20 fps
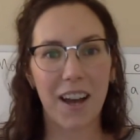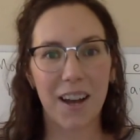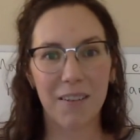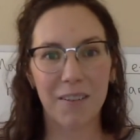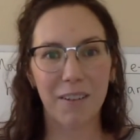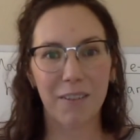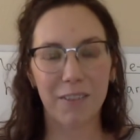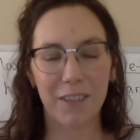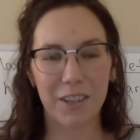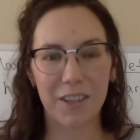
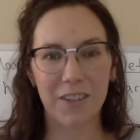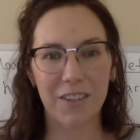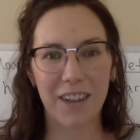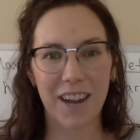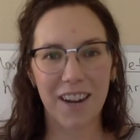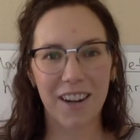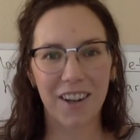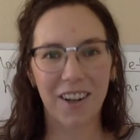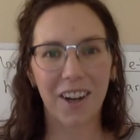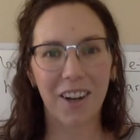
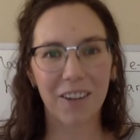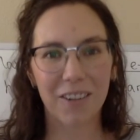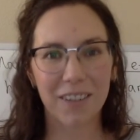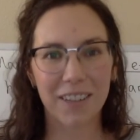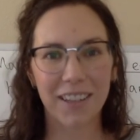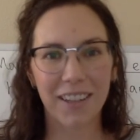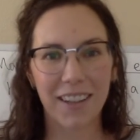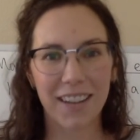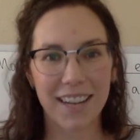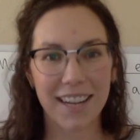refrigerator or
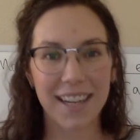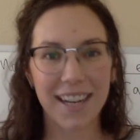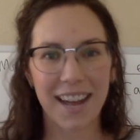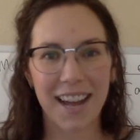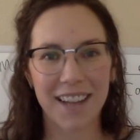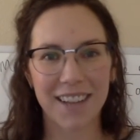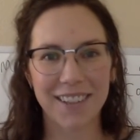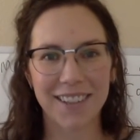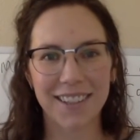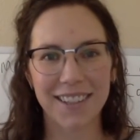real heat
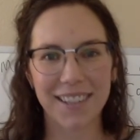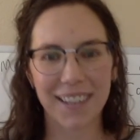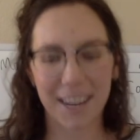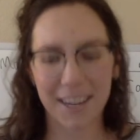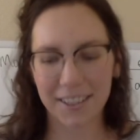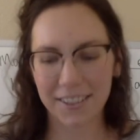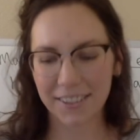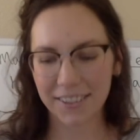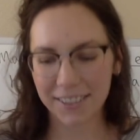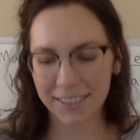engine
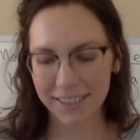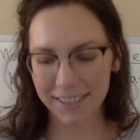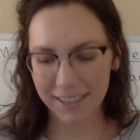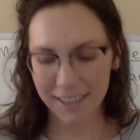cycles.